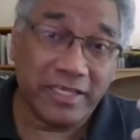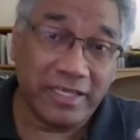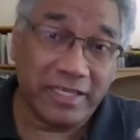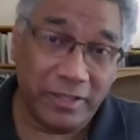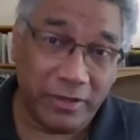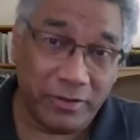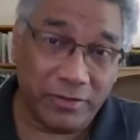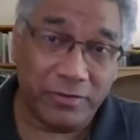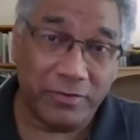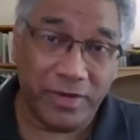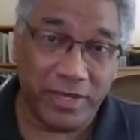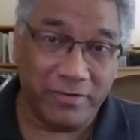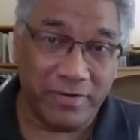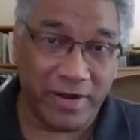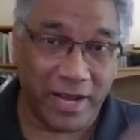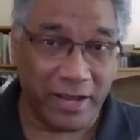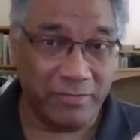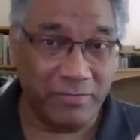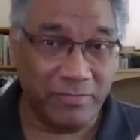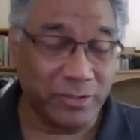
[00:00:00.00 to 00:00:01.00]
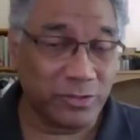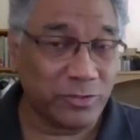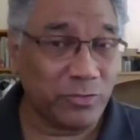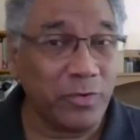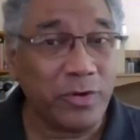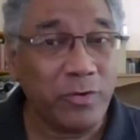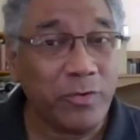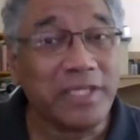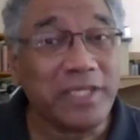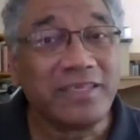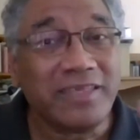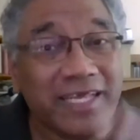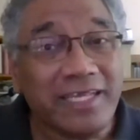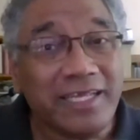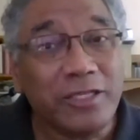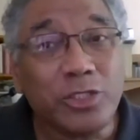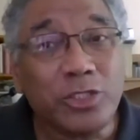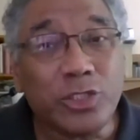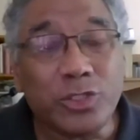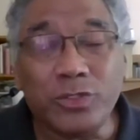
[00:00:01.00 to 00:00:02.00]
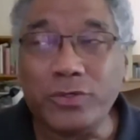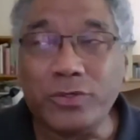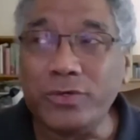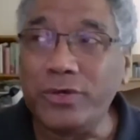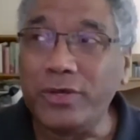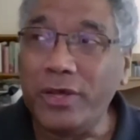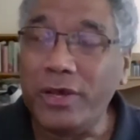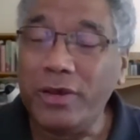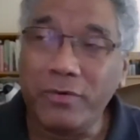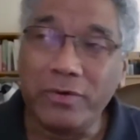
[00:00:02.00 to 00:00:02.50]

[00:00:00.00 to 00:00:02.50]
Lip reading: say the other way around, because we tend to